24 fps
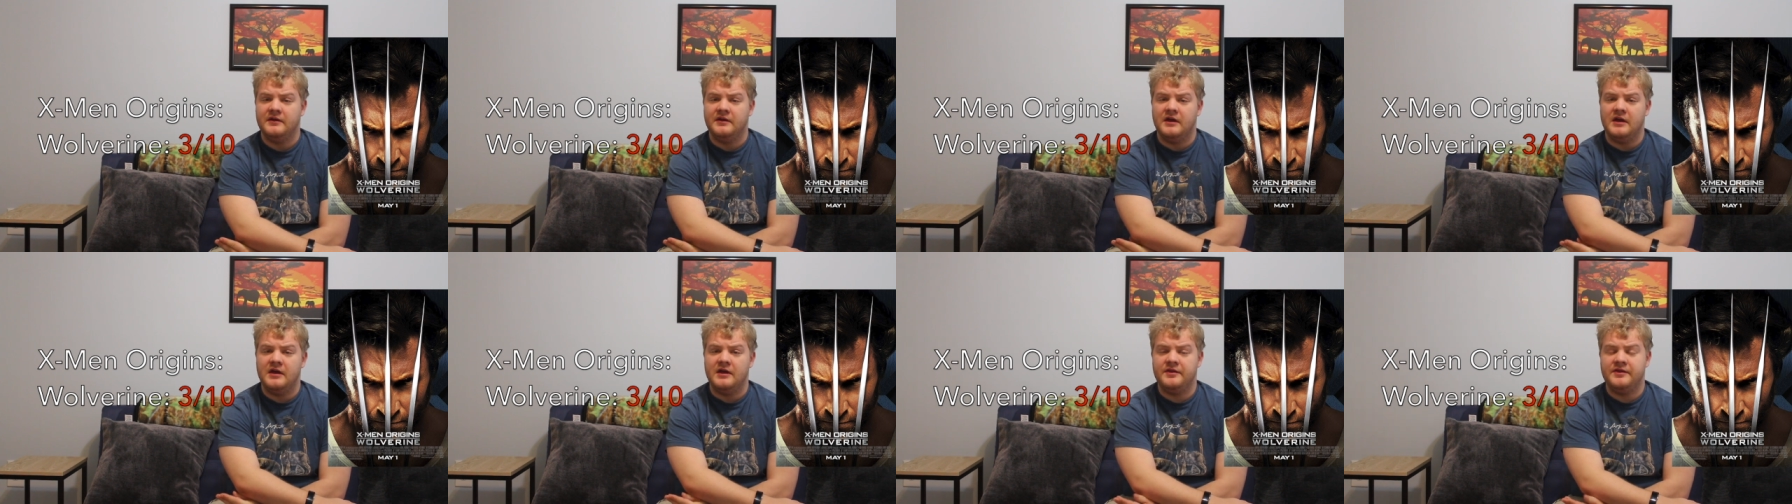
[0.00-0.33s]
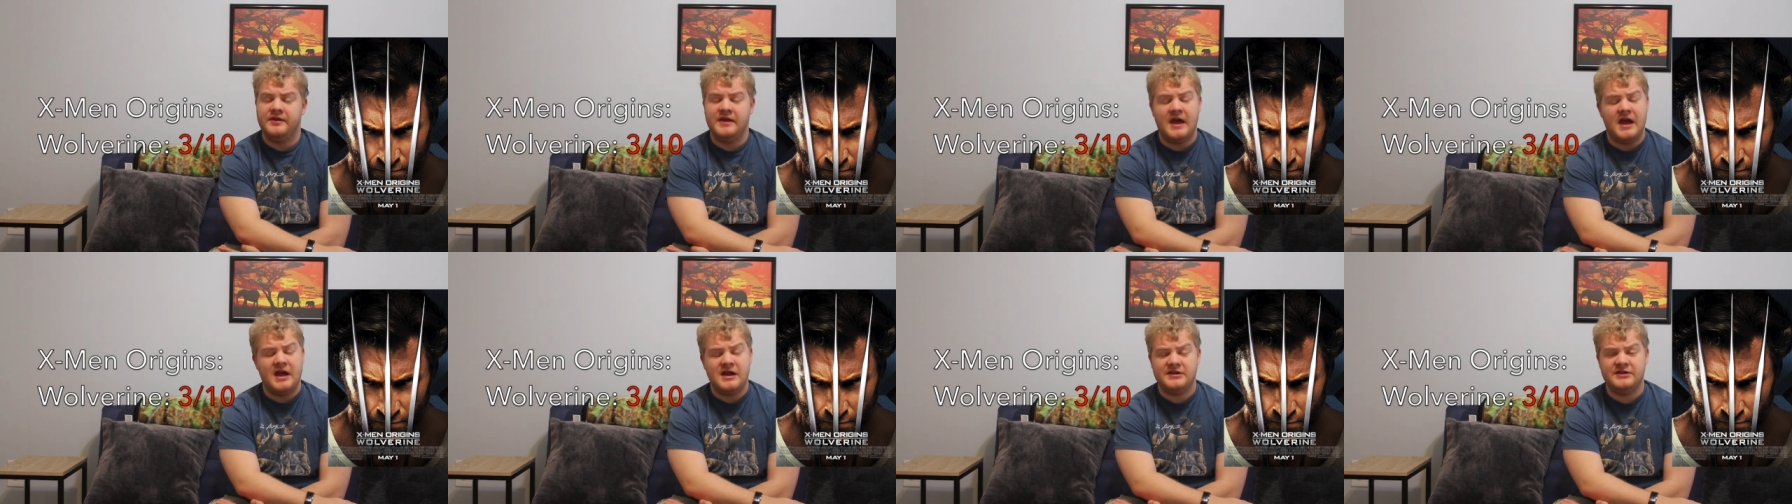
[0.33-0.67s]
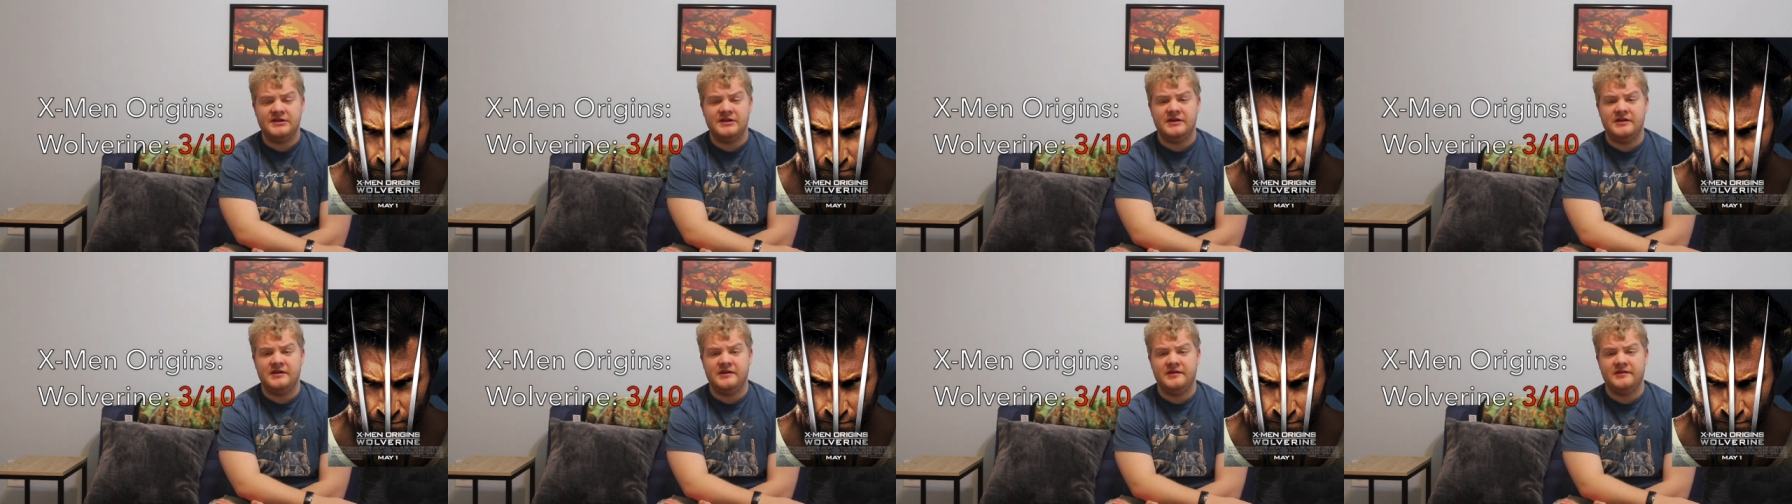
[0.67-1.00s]
The
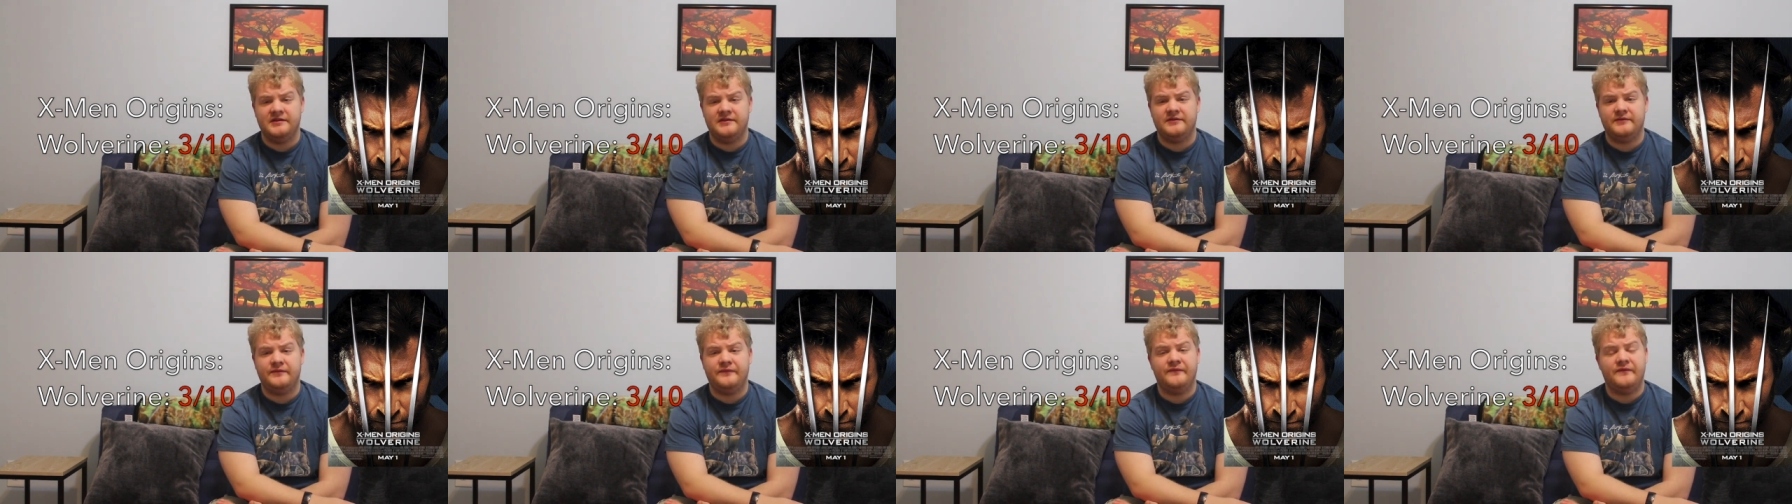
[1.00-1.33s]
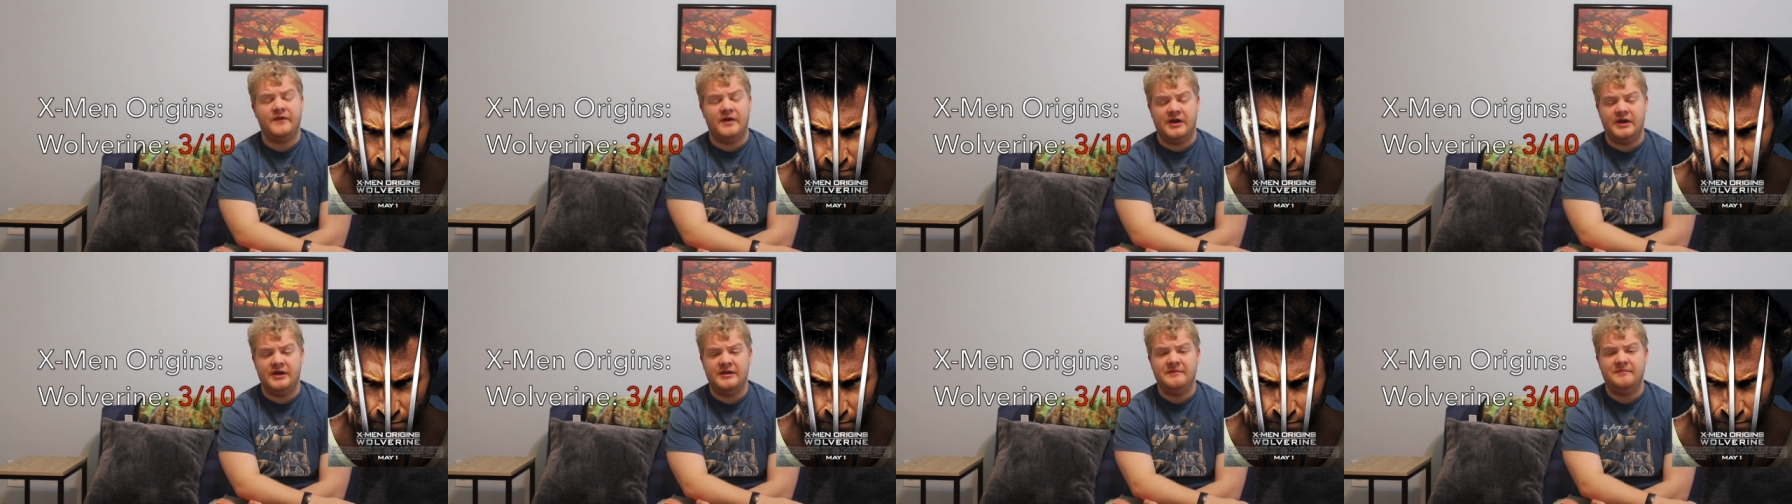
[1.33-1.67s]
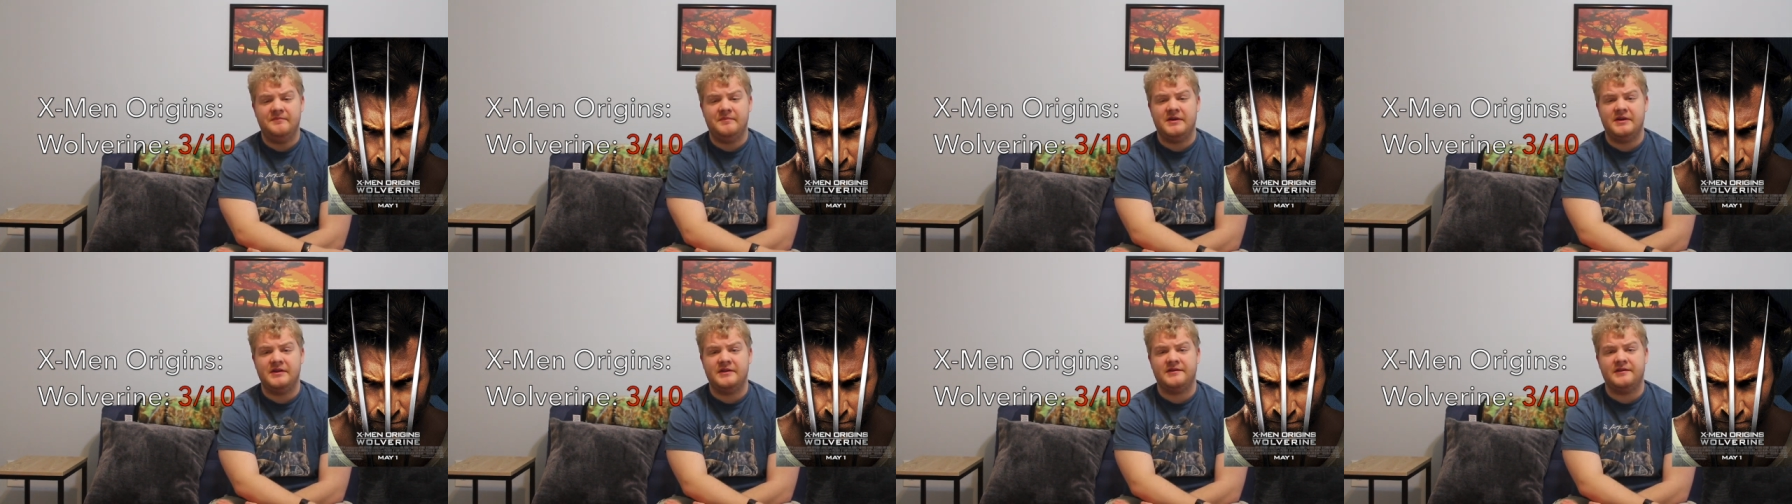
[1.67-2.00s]
action is
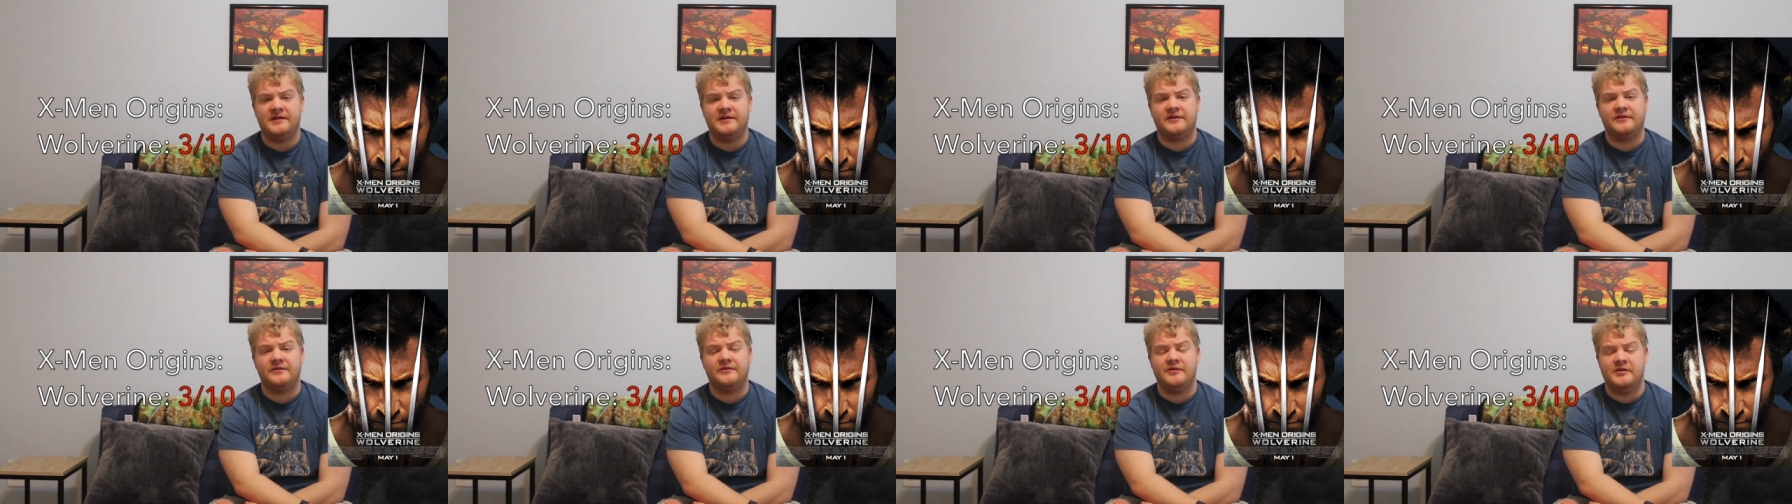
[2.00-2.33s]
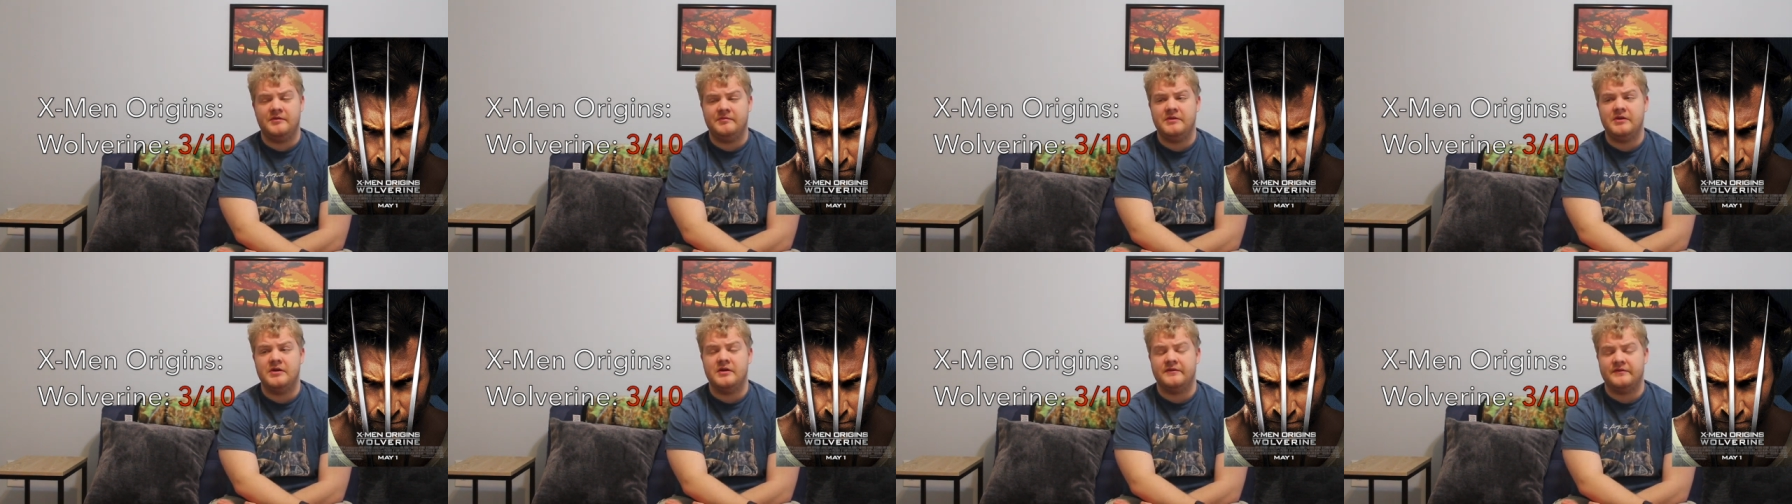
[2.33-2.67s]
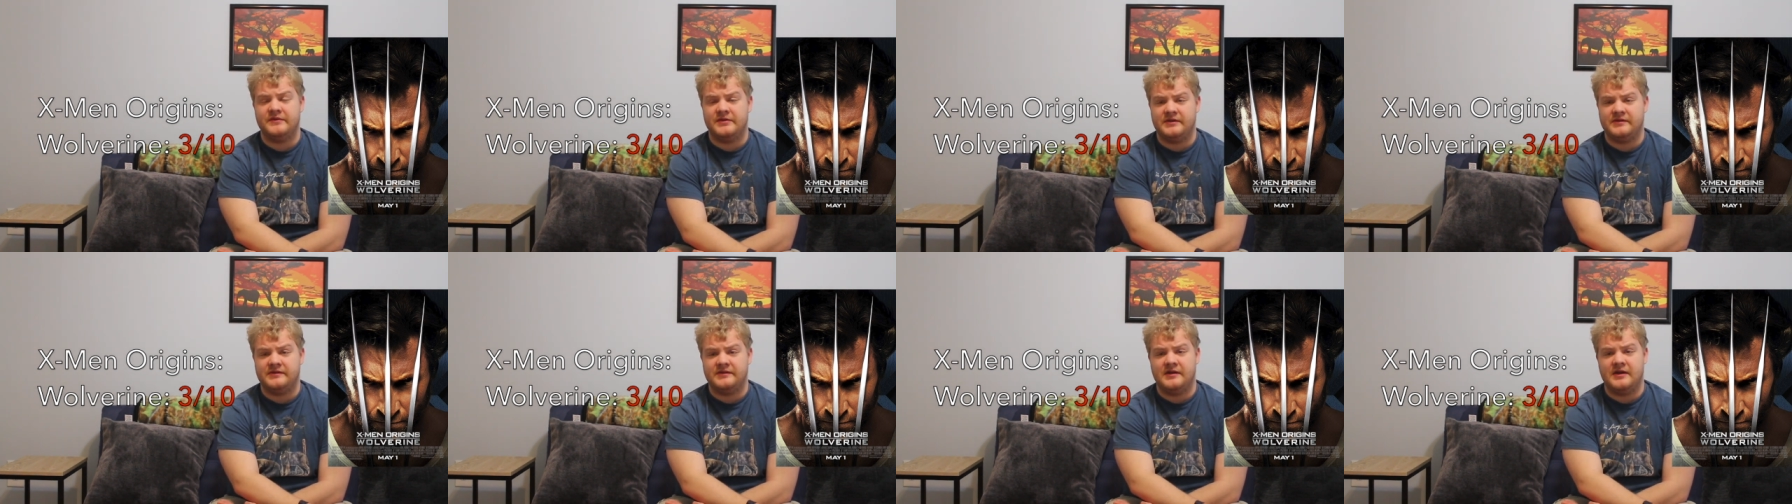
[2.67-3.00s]
fun, but it's extremely
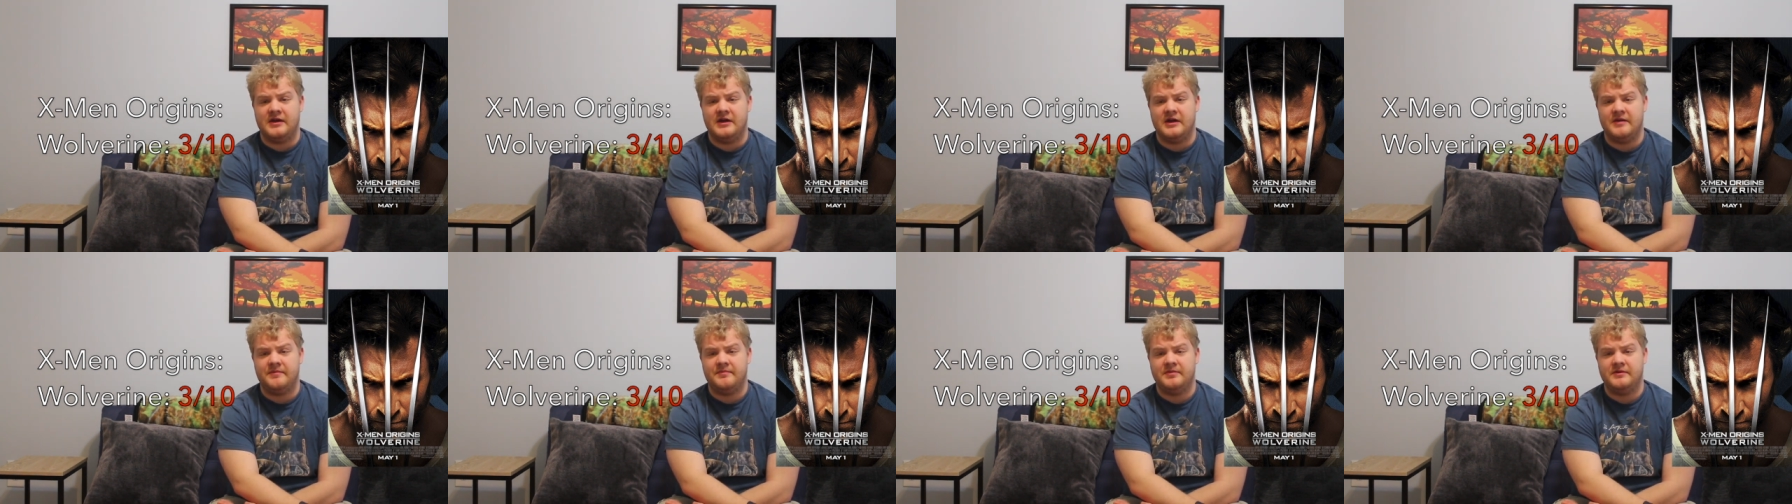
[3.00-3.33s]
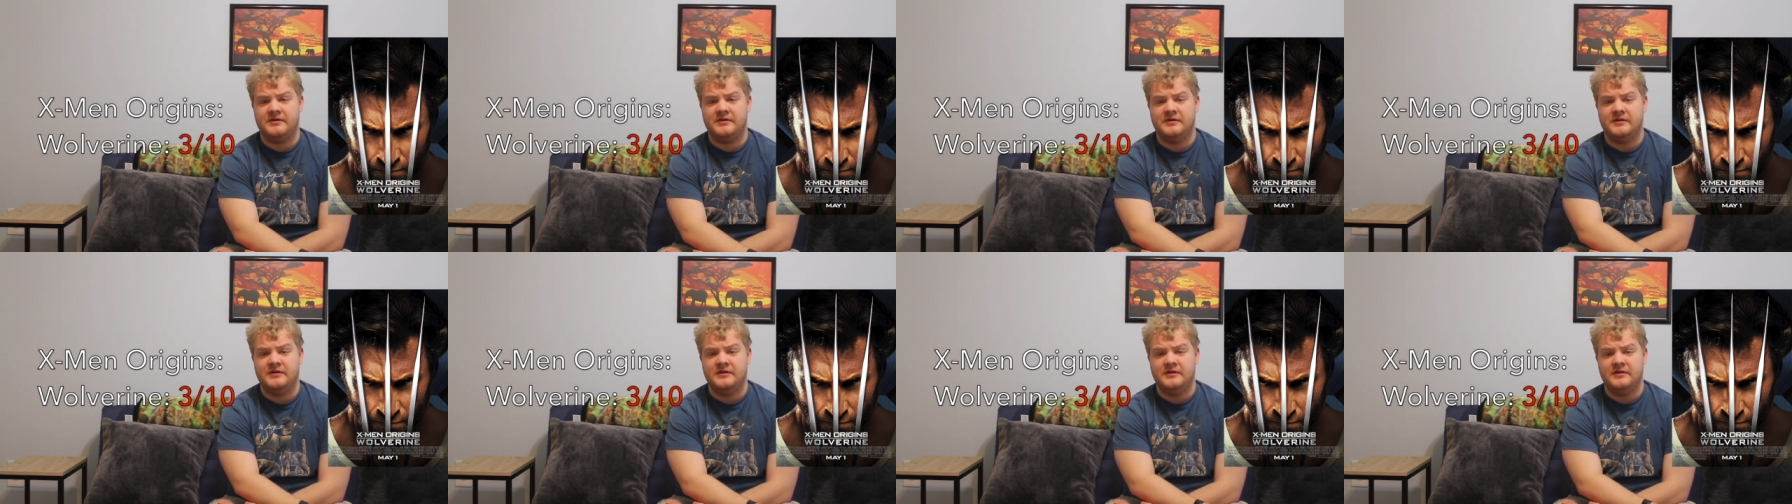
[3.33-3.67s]
over the top.